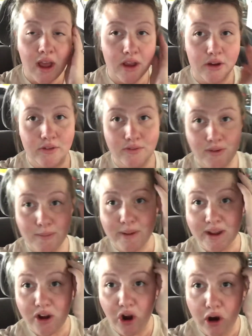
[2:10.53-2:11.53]
I couldn't find my
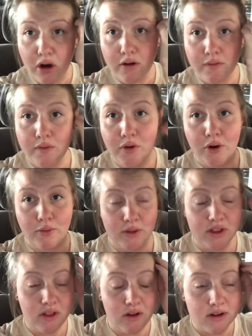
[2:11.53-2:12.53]
car for a
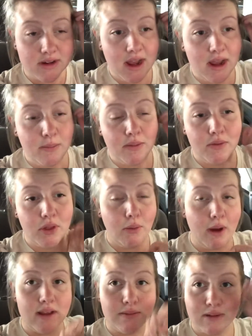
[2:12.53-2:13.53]
really long time even though
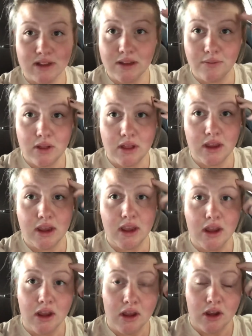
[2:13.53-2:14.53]
I specifically
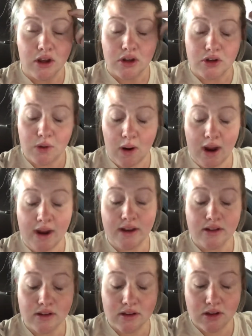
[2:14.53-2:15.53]
tried
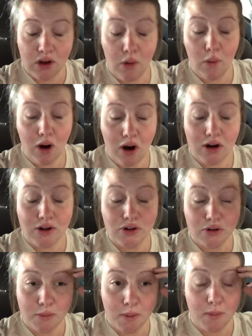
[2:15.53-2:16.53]
so hard to
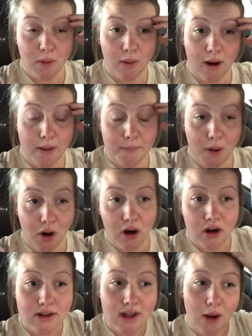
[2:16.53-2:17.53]
remember where I
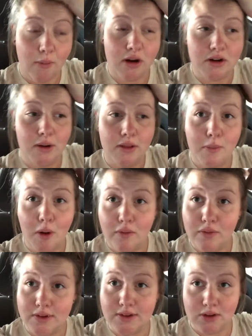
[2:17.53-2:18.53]
parked. I walked around the mall
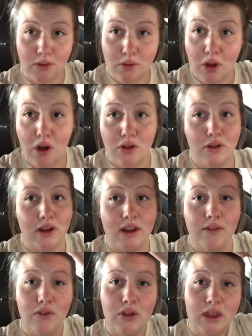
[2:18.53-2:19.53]
for so long
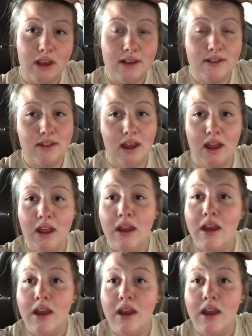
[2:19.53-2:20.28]
looking for things that